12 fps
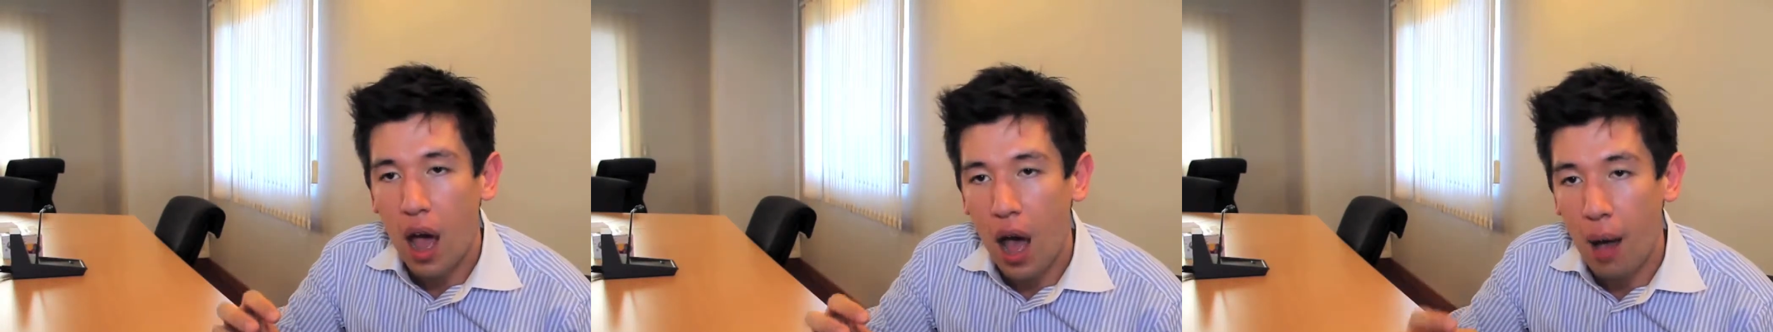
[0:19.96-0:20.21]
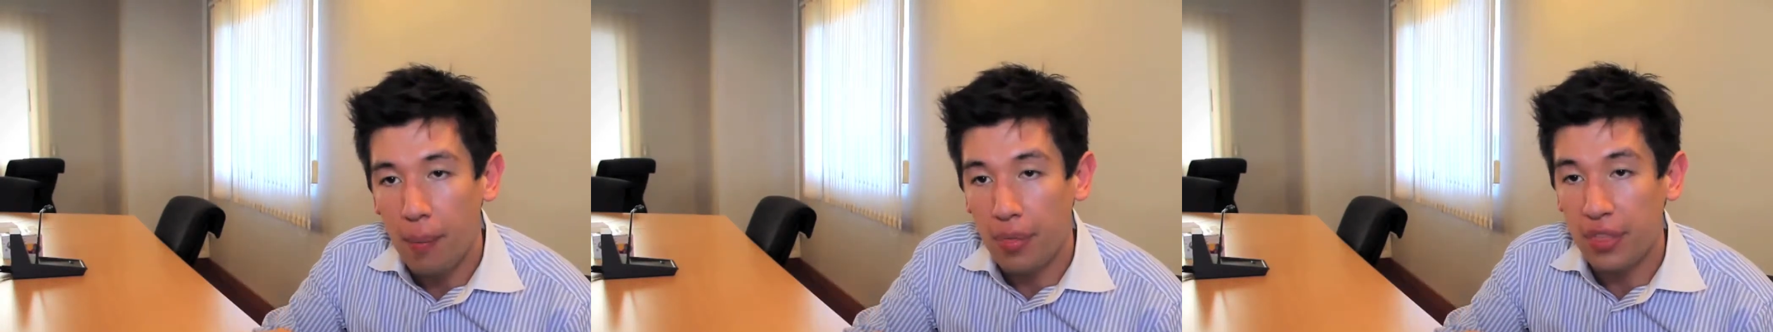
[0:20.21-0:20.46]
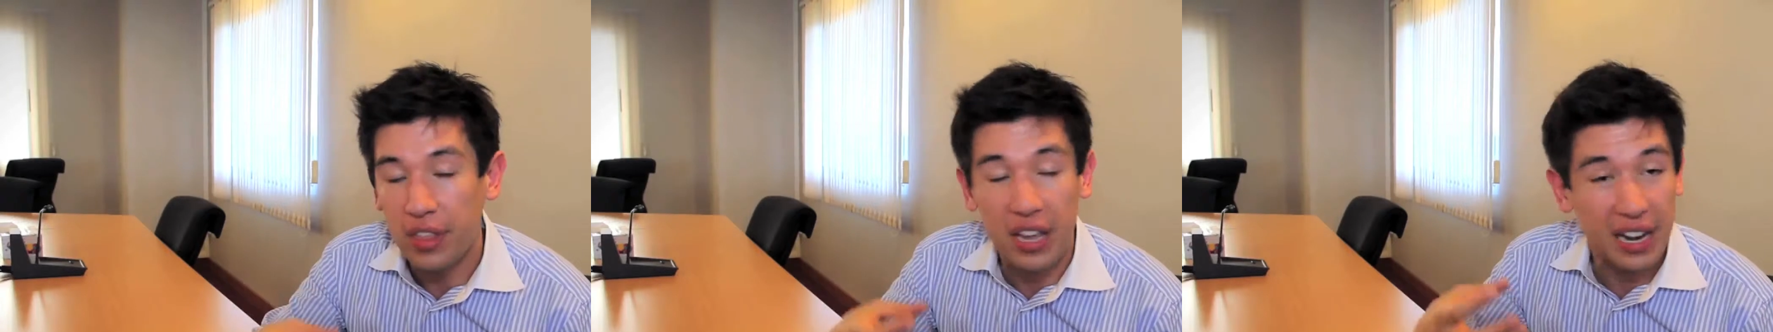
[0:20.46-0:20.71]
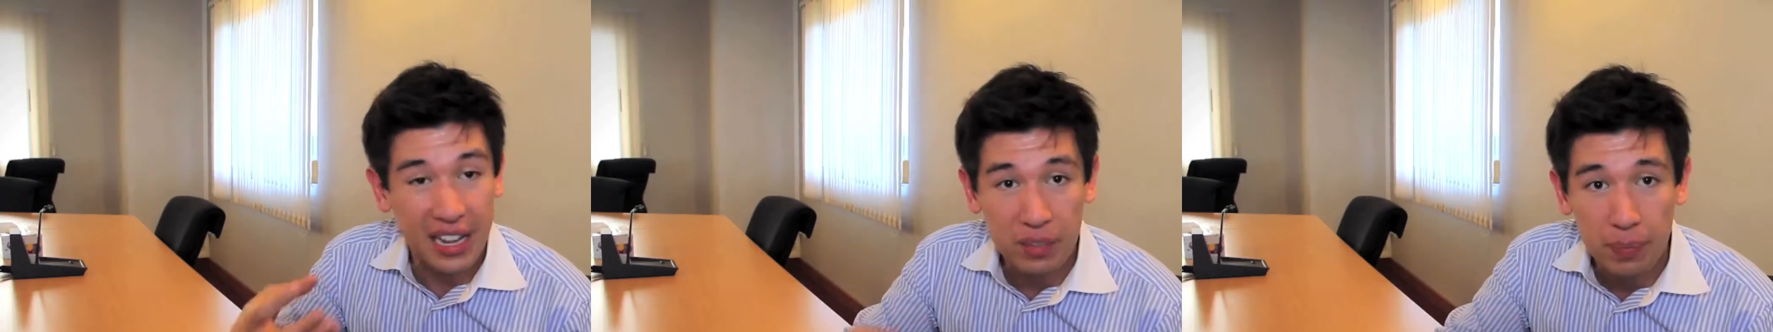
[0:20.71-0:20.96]
um,
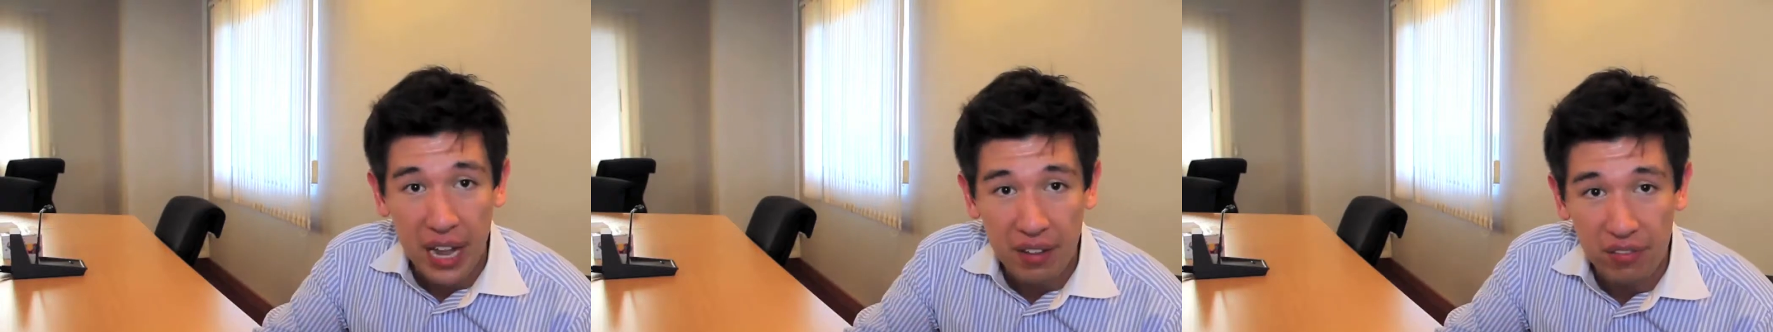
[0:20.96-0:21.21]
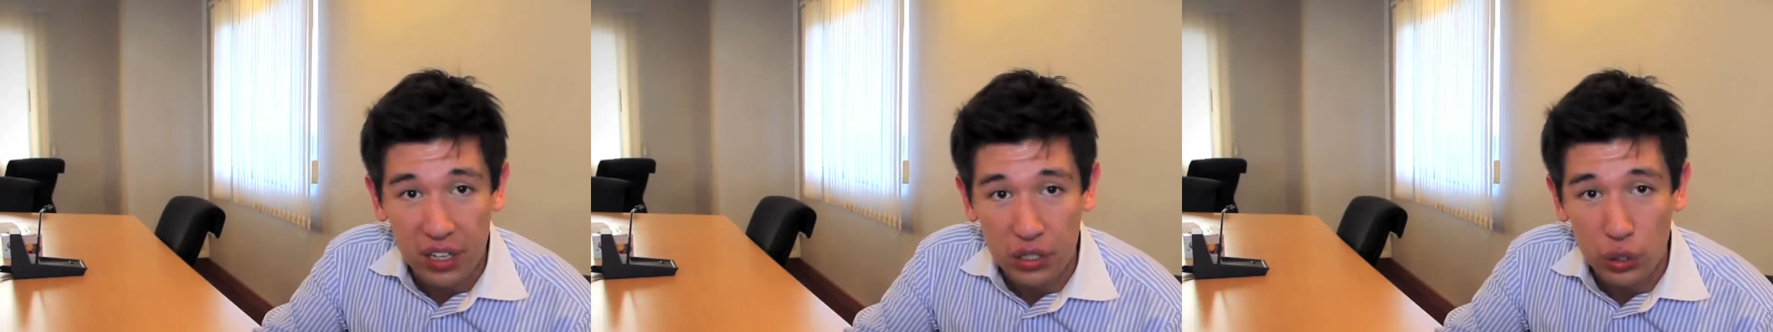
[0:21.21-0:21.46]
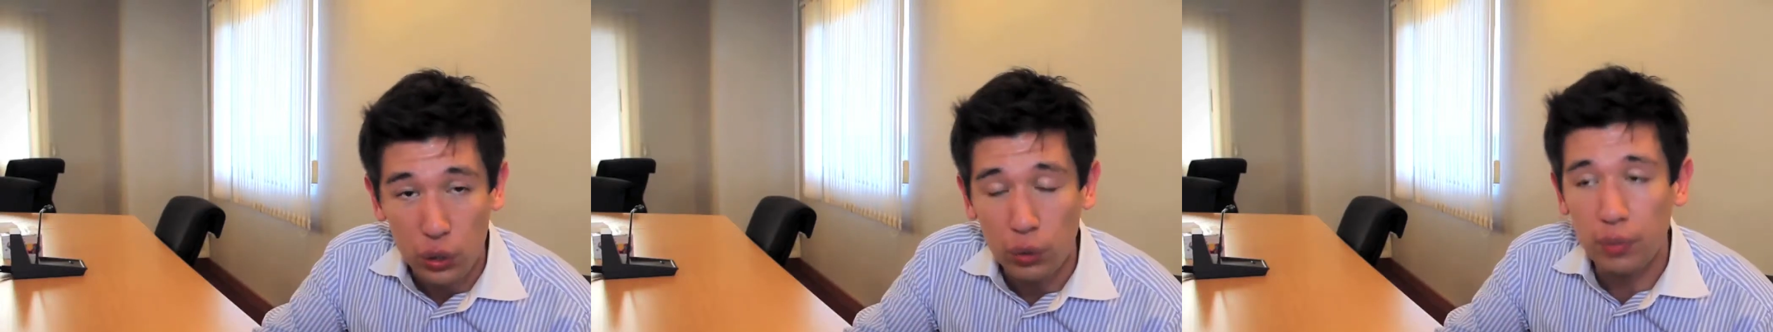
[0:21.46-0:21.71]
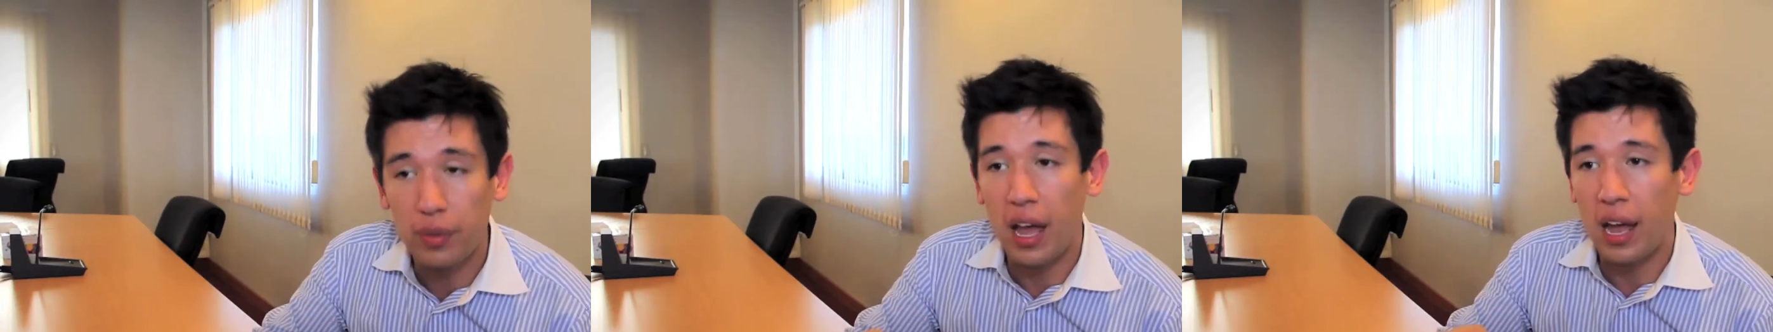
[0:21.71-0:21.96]
that isn't painful at all
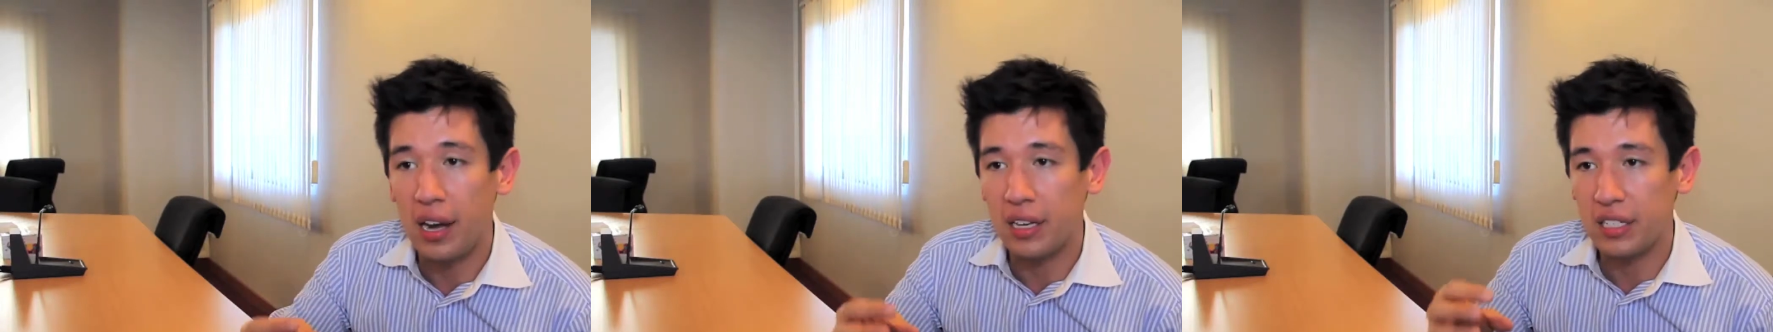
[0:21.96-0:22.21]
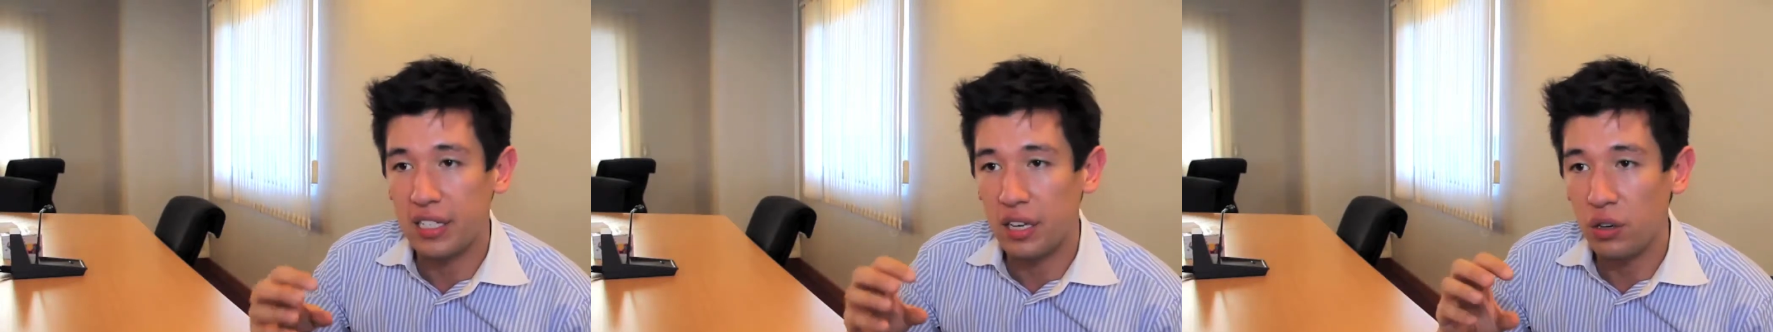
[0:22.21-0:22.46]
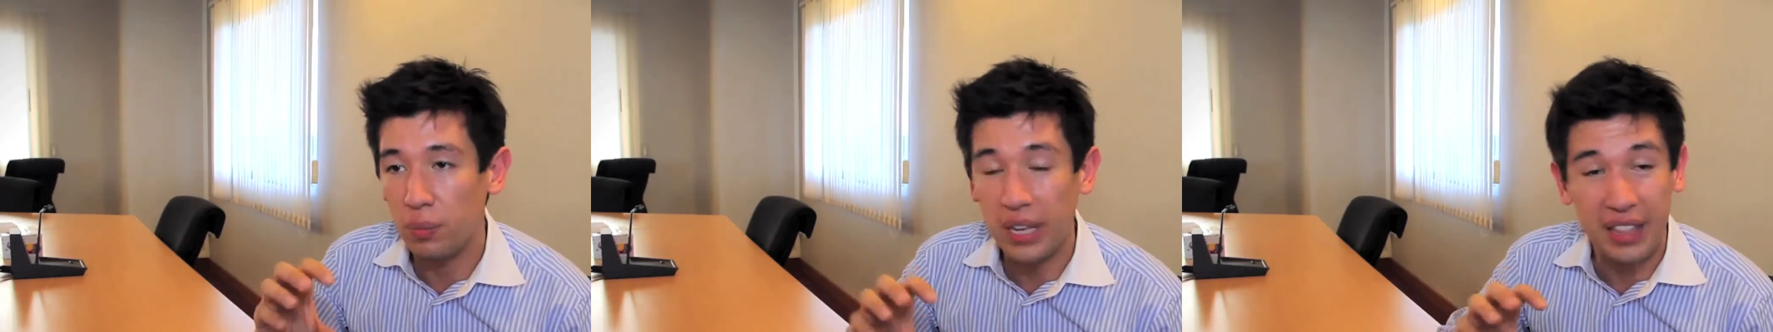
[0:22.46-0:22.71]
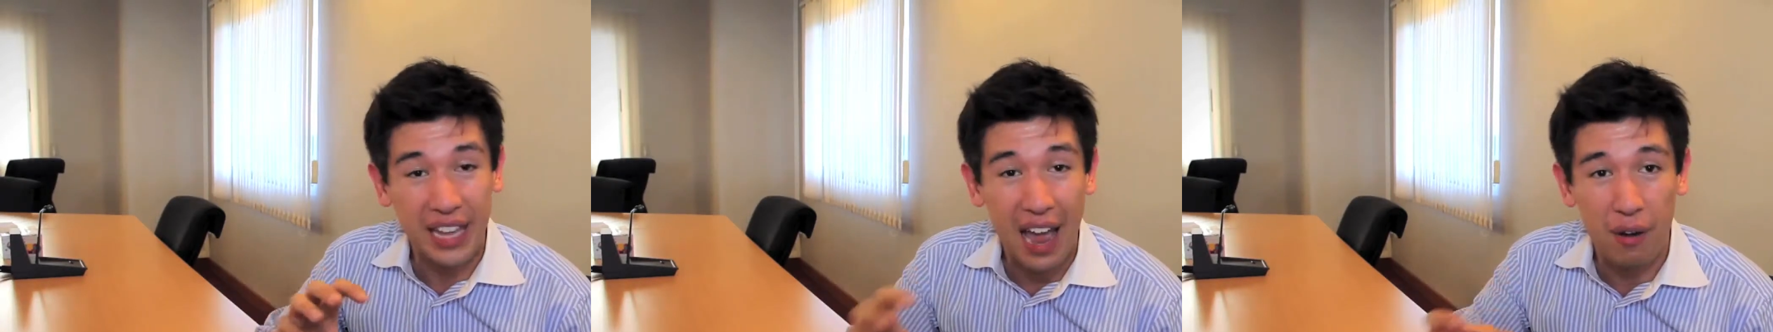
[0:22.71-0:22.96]
and
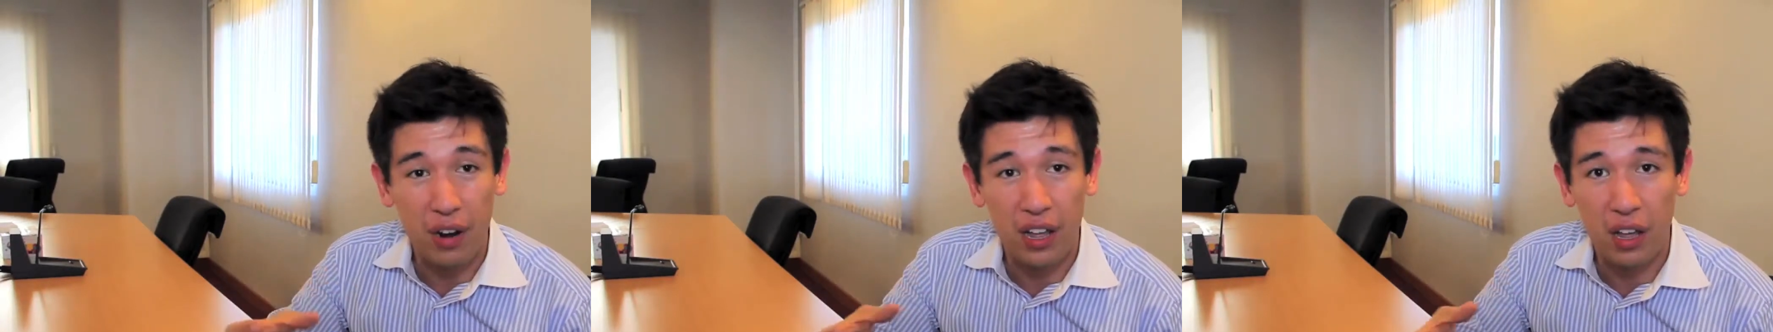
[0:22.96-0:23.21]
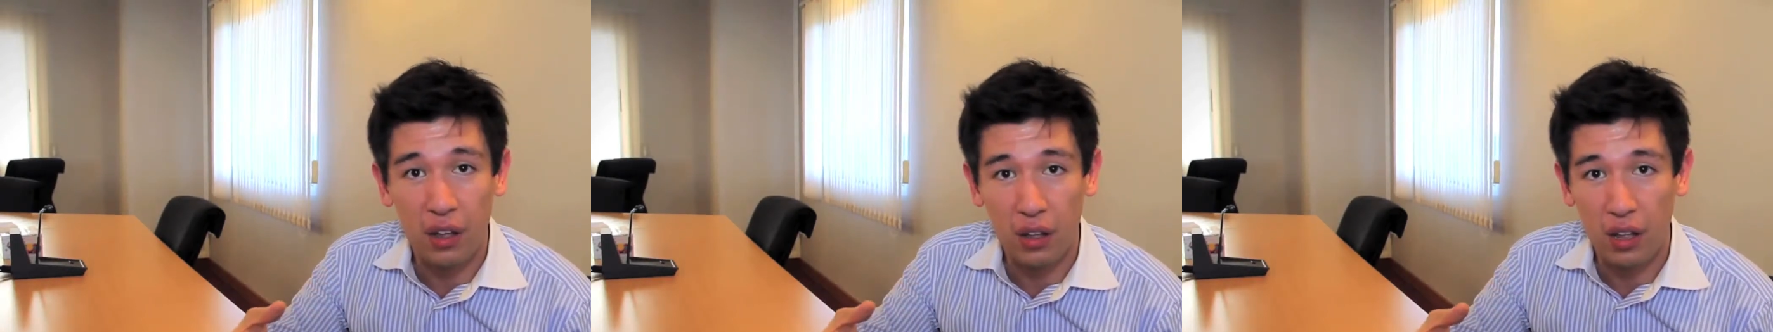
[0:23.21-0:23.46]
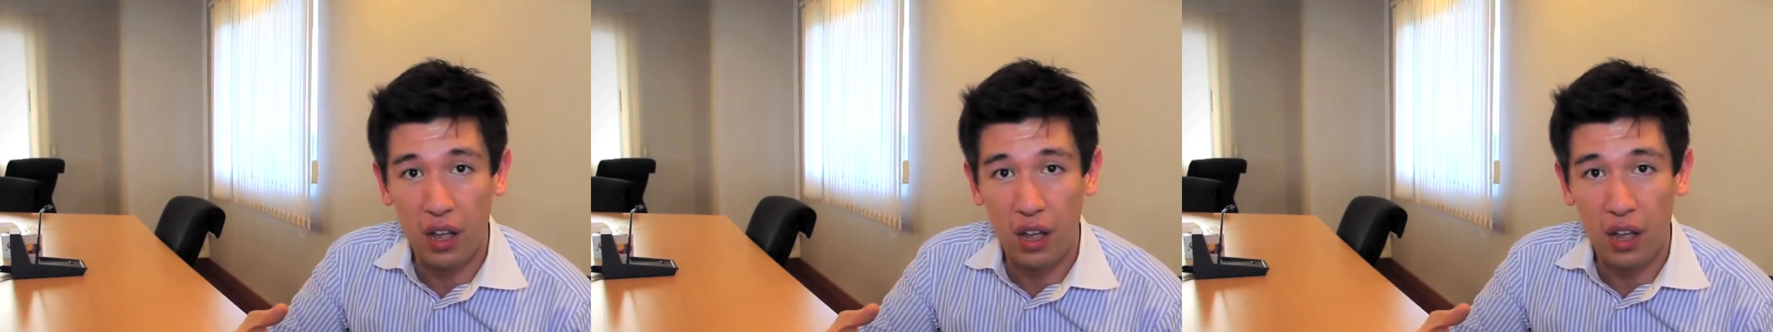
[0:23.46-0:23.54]
normally in the area